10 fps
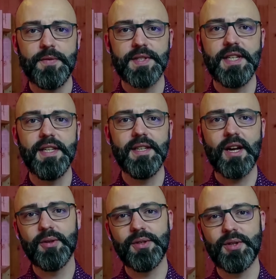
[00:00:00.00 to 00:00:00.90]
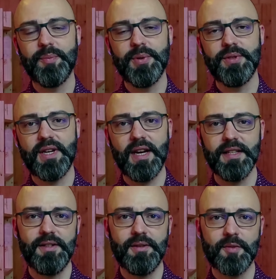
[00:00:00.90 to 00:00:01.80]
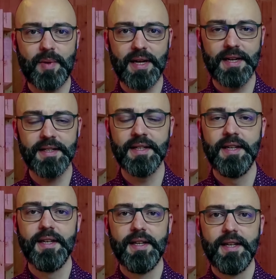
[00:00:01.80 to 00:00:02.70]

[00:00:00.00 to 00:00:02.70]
we've seen how to compute the cardinal spline.